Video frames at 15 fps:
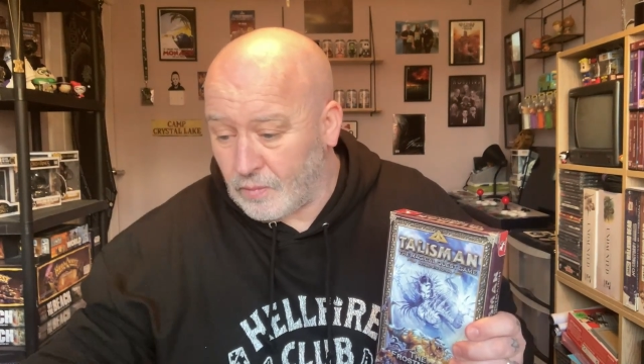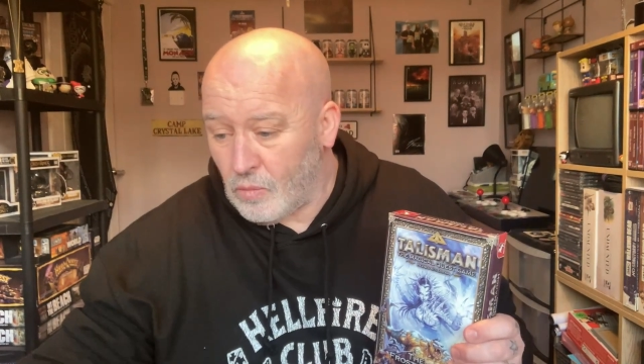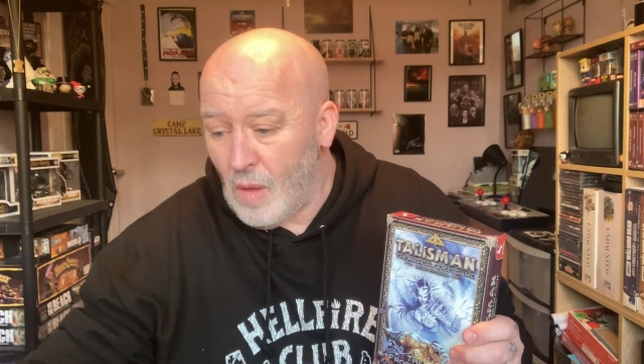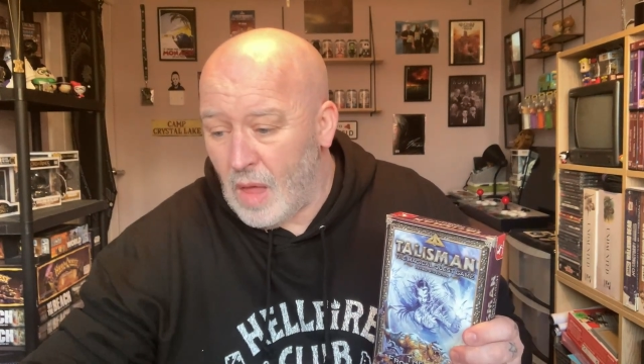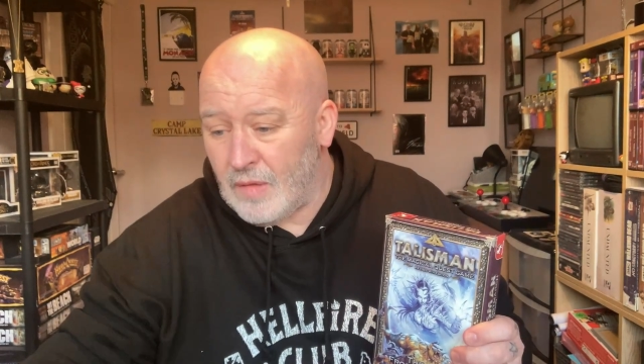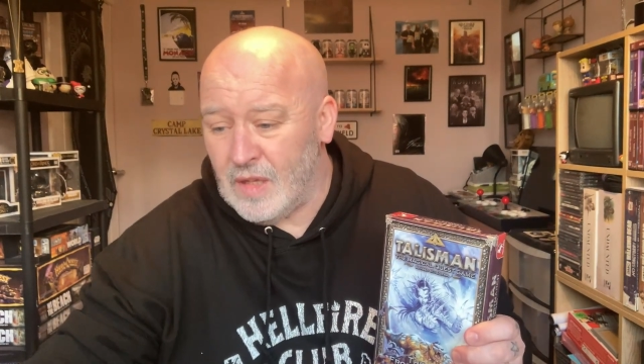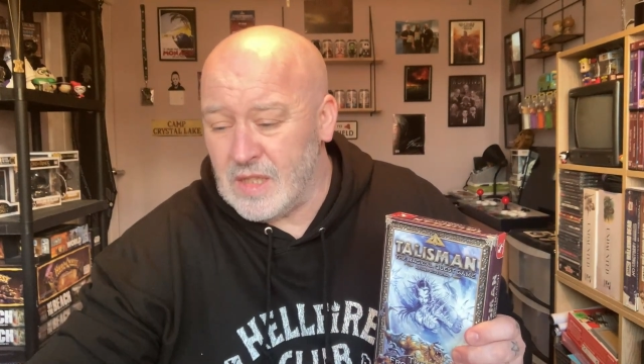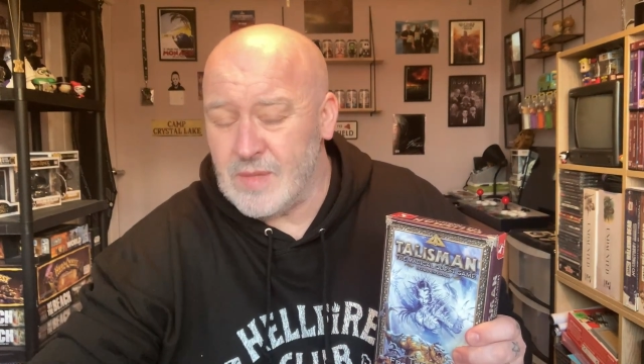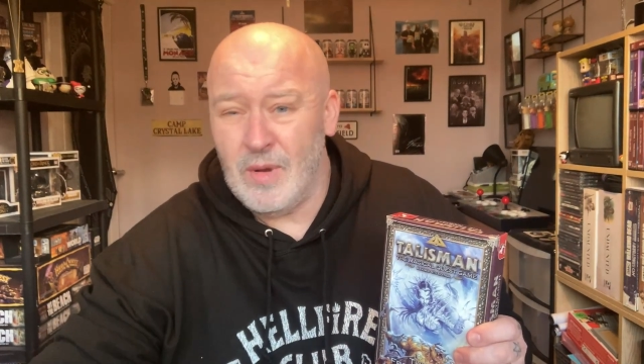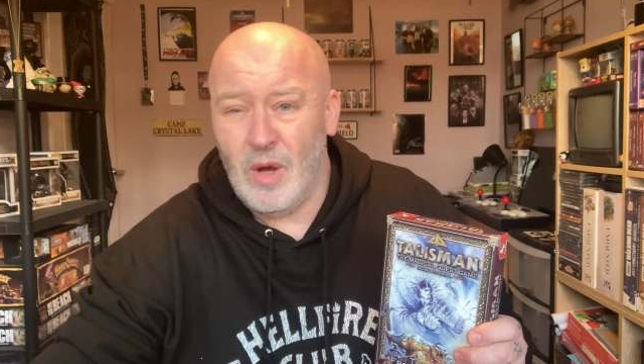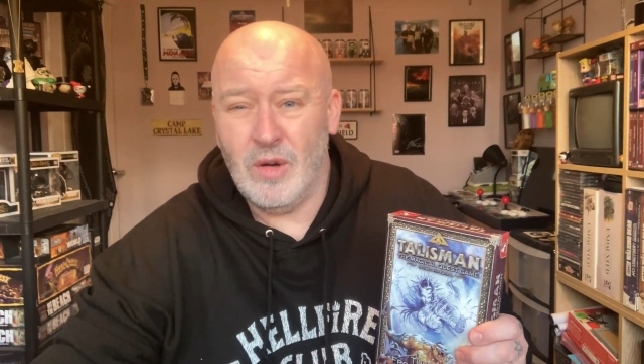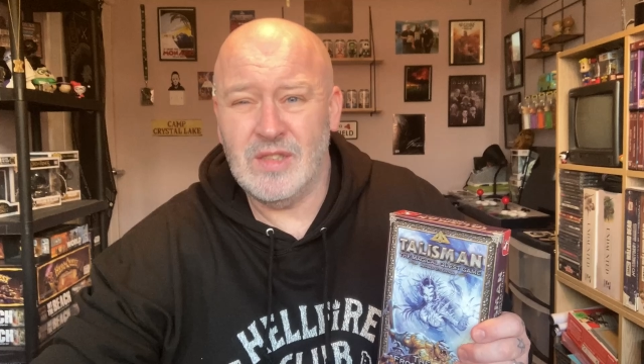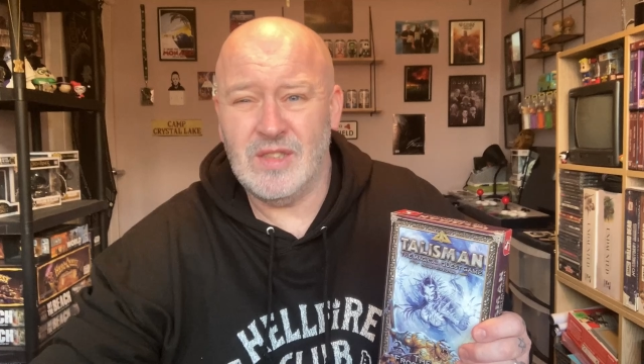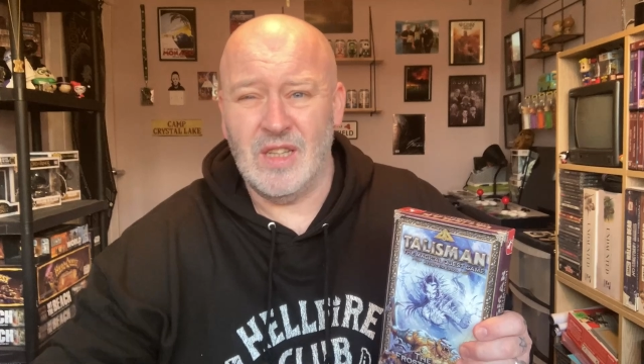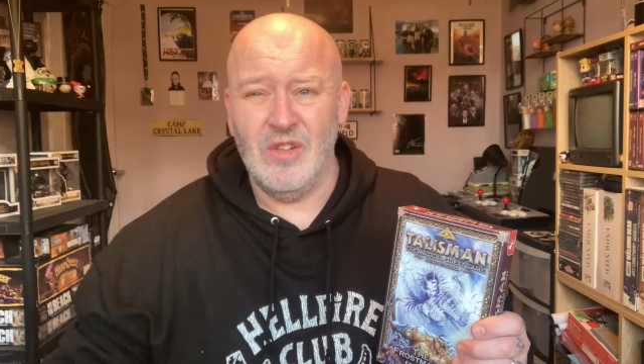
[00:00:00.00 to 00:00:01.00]
that, to be
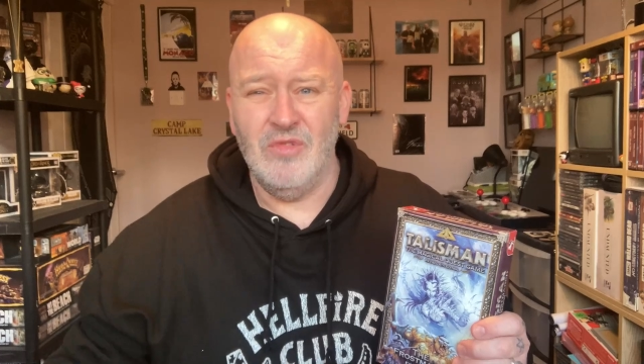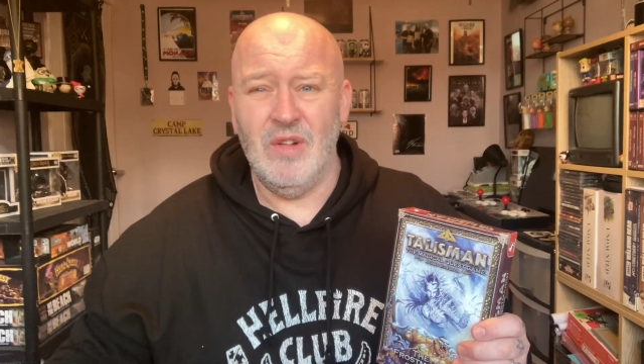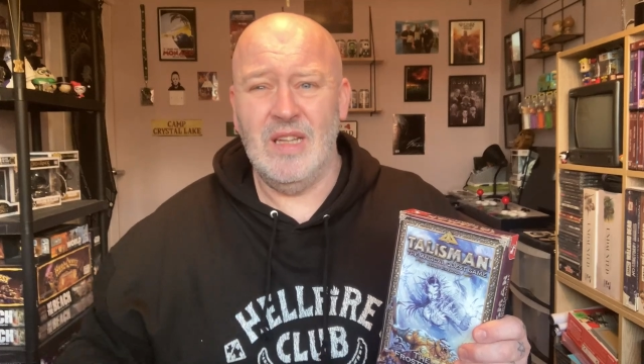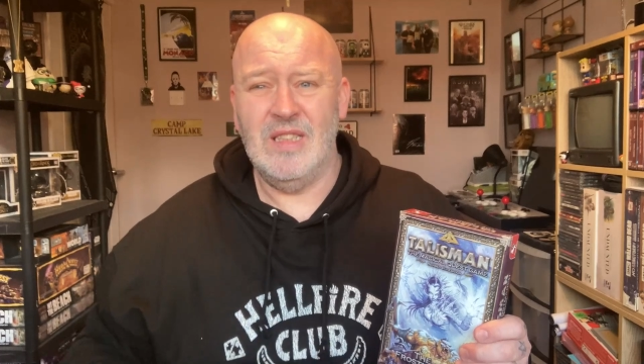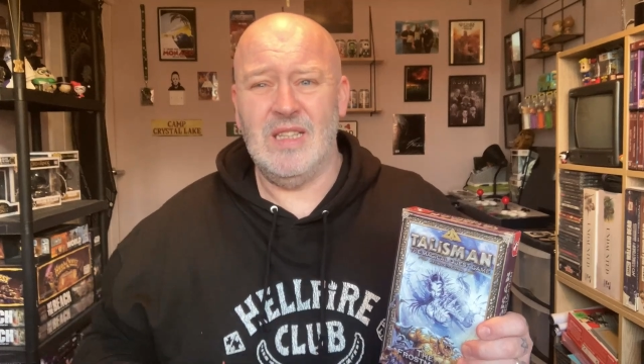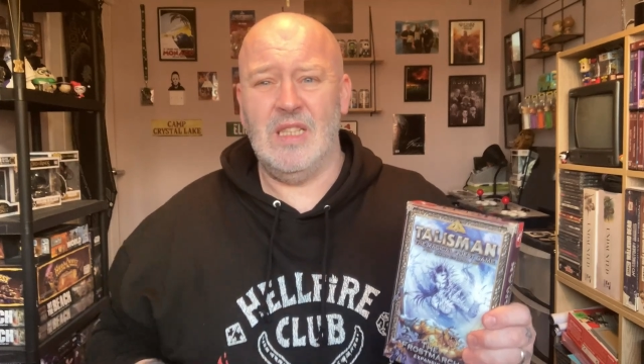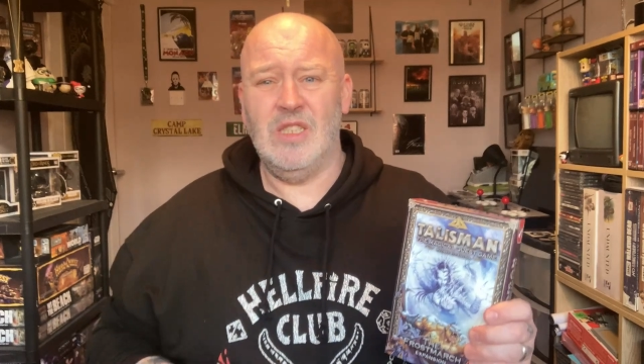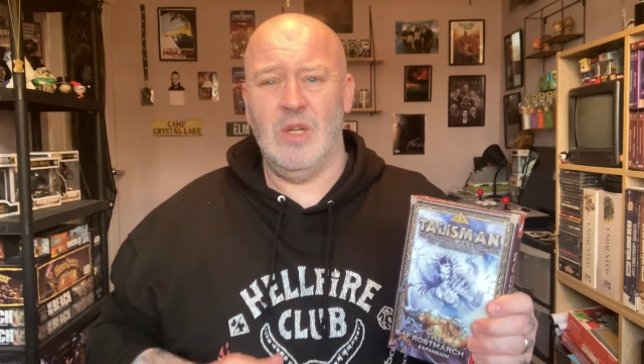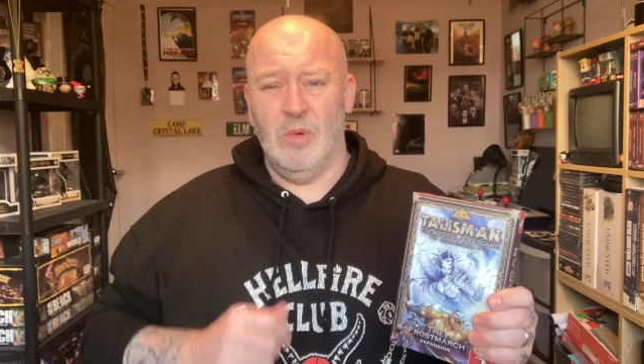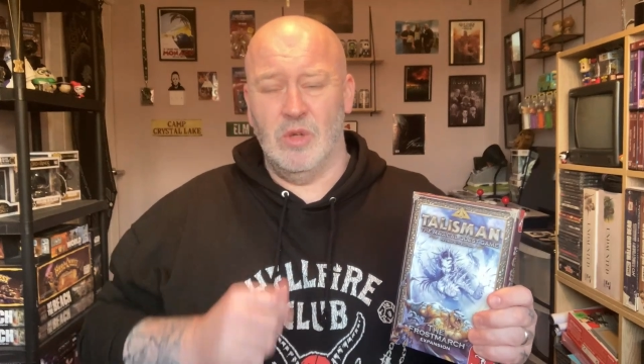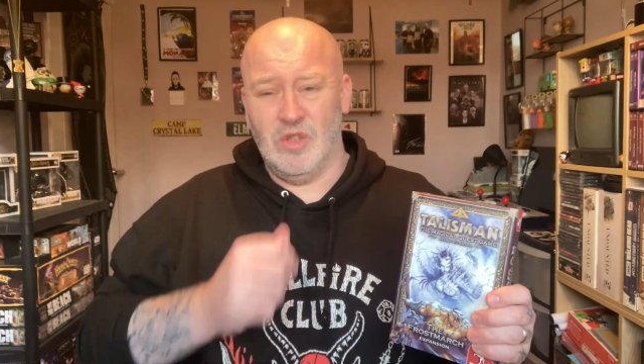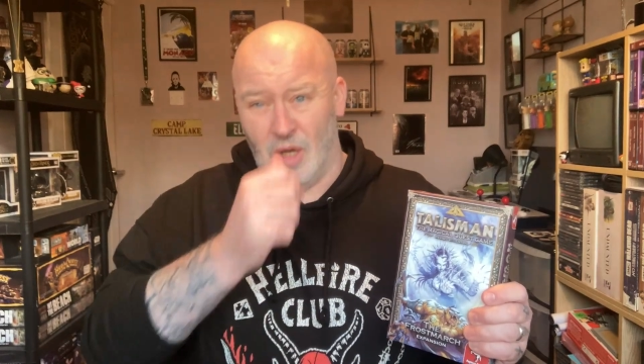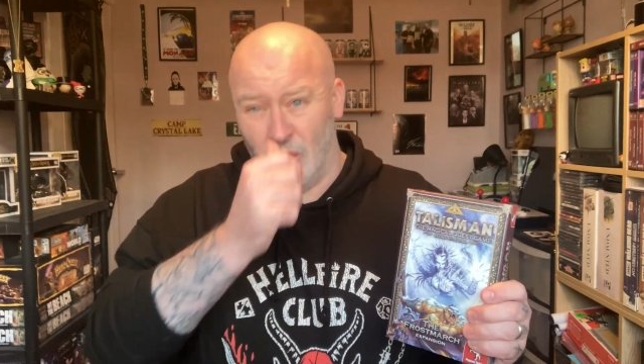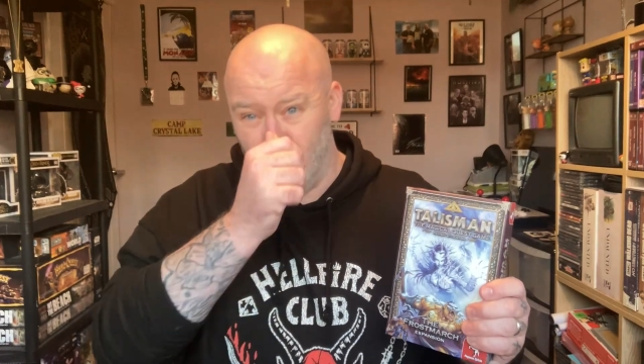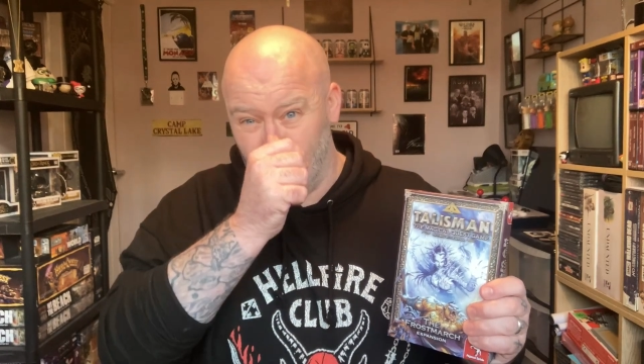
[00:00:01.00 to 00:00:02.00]
honest, I didn't really take too
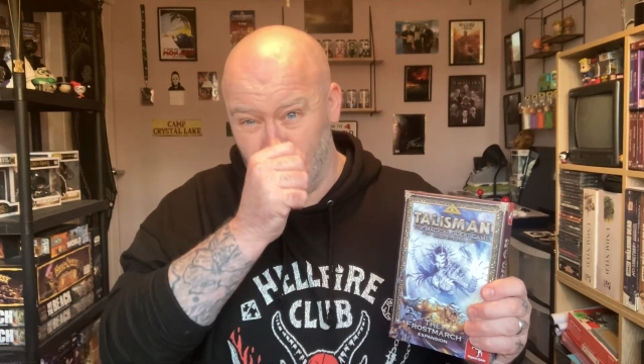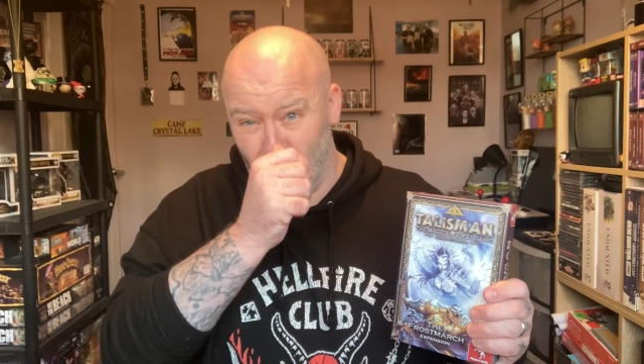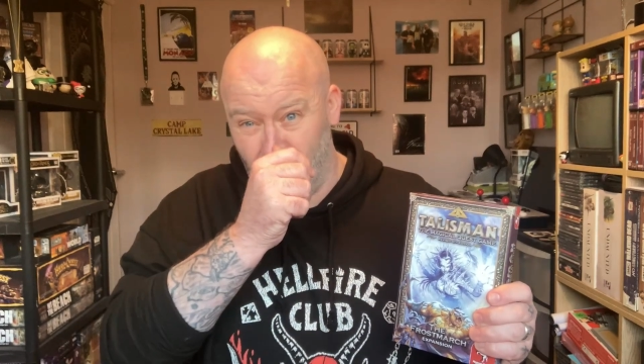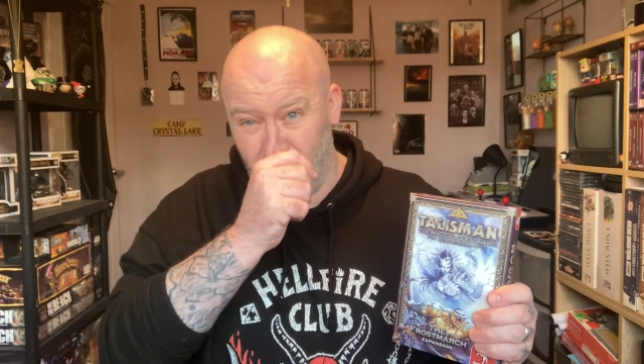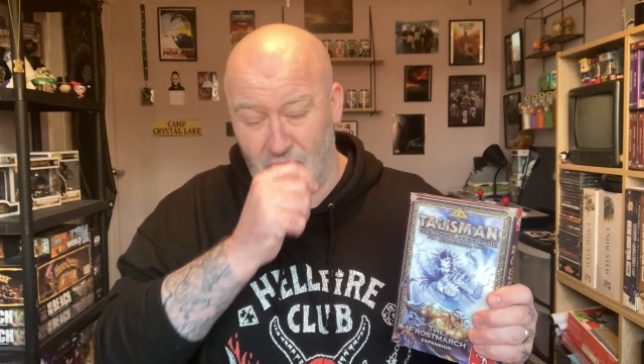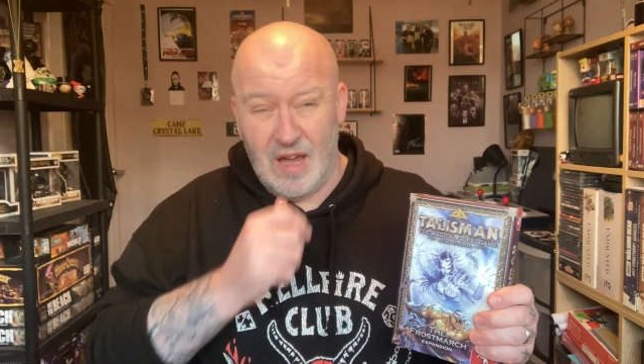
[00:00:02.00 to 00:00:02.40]
much notice of.